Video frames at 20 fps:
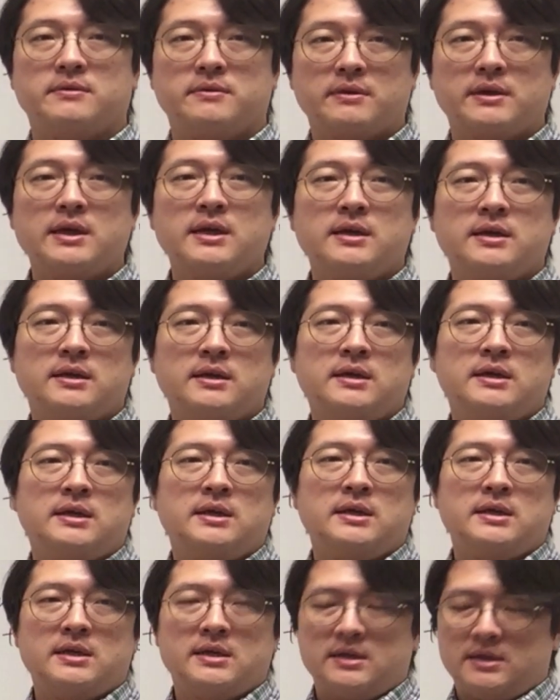Okay,
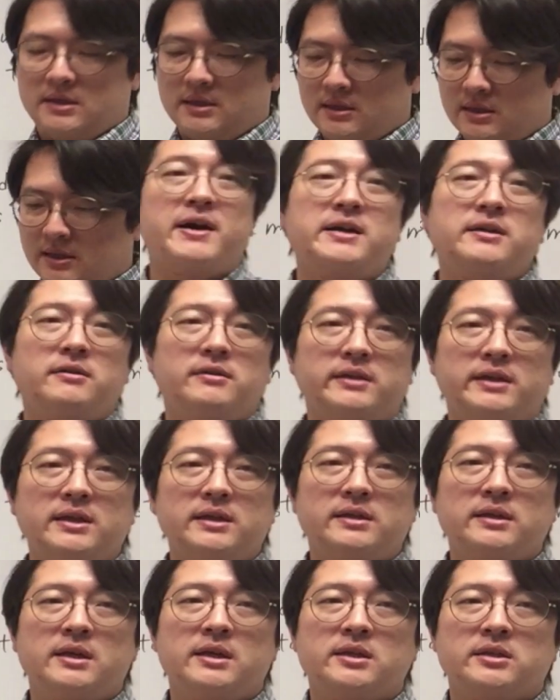
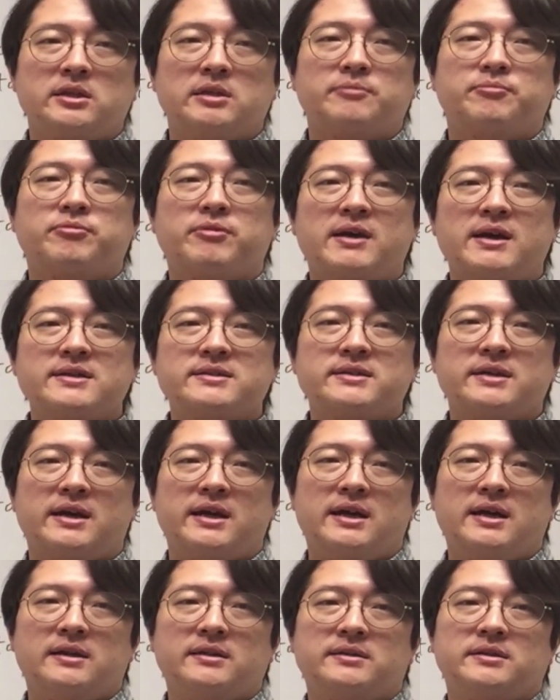finally, the price
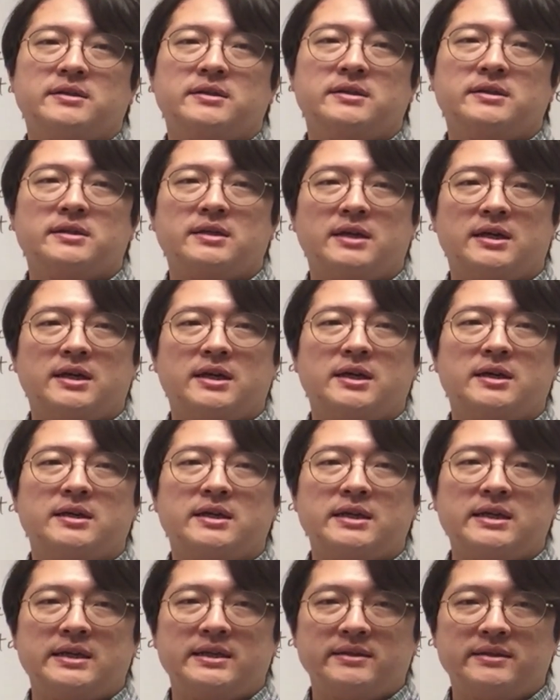are the
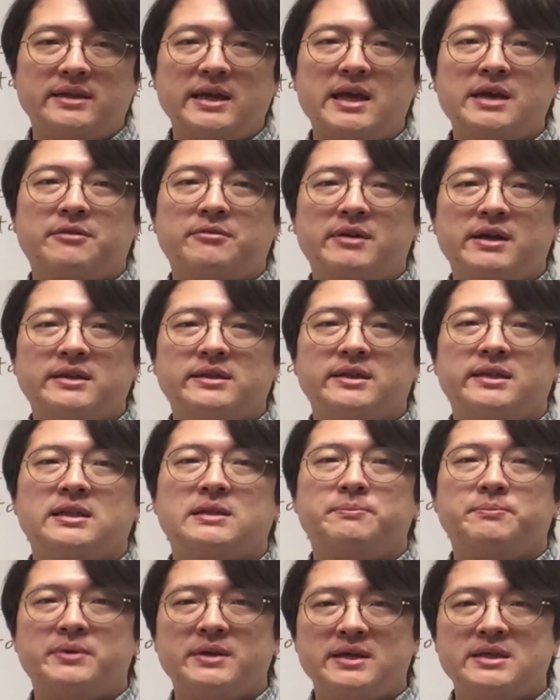
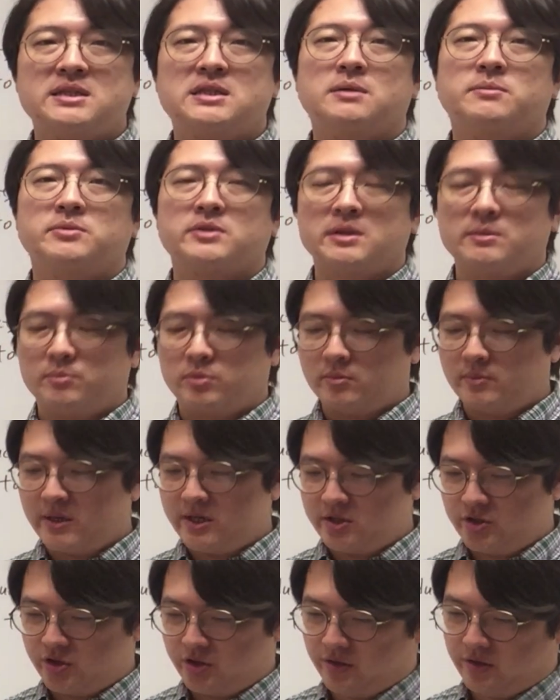integrated piece of the
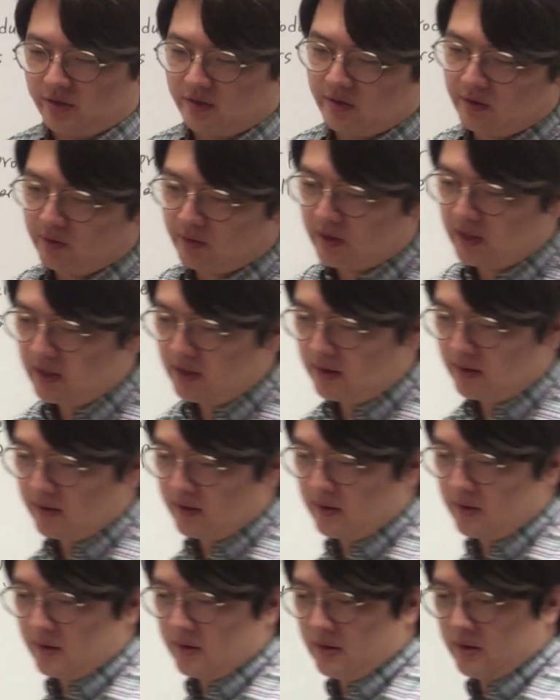information. Okay,
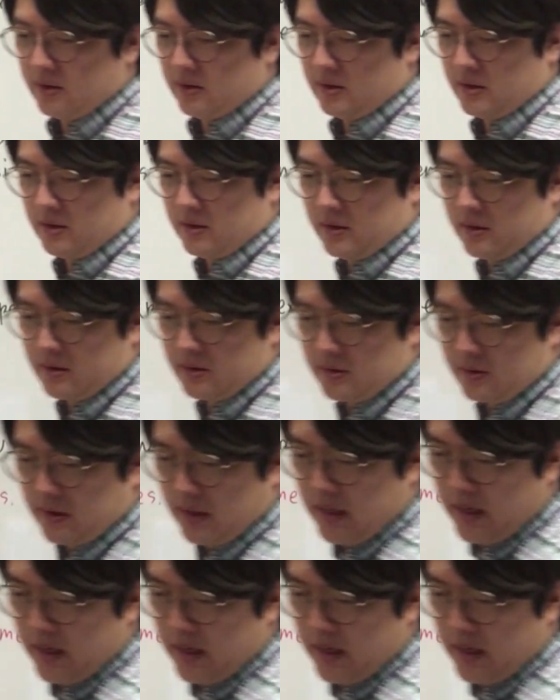so